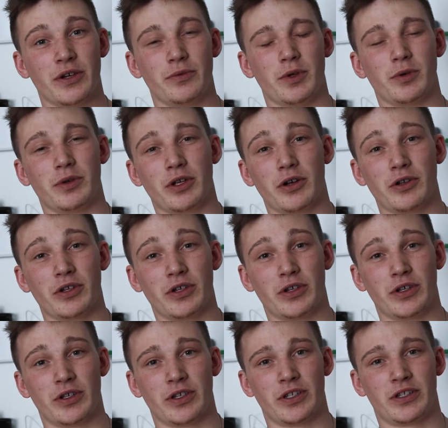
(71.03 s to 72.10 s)
We would go
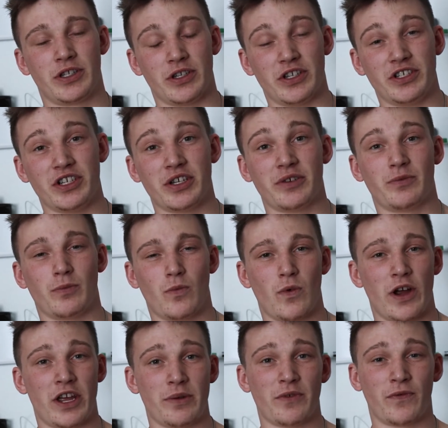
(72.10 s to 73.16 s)
to, to the gym
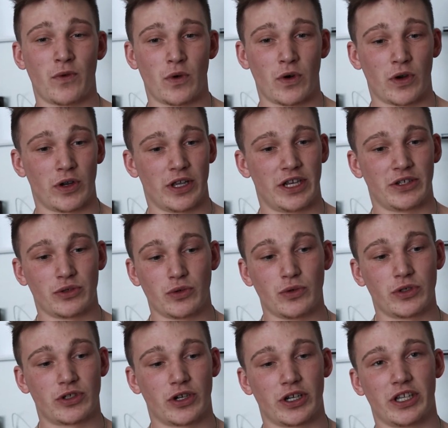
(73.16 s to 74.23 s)
way before like
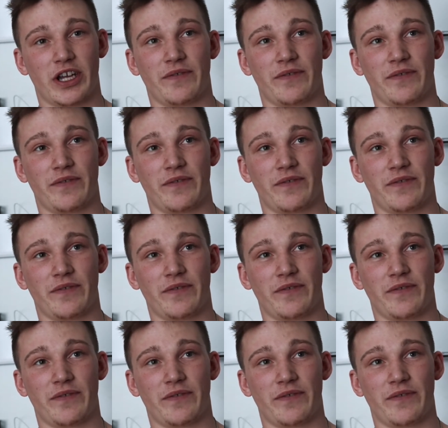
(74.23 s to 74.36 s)
school started,